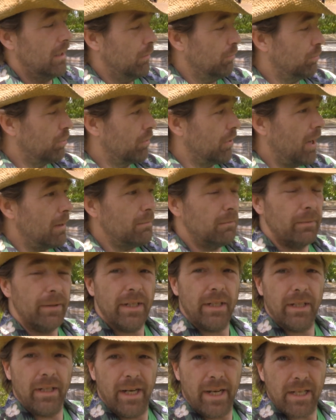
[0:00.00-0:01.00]
probably
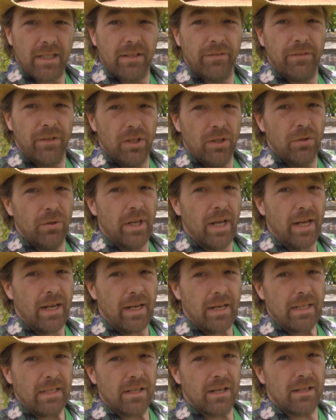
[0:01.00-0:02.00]
in the next few
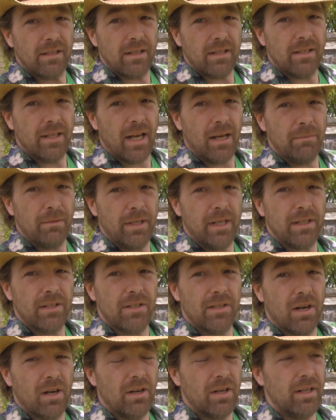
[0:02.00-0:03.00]
days because it's time to get
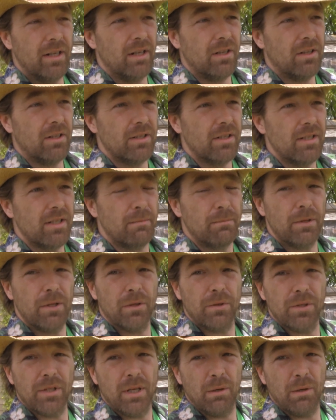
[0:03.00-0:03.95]
started on some of those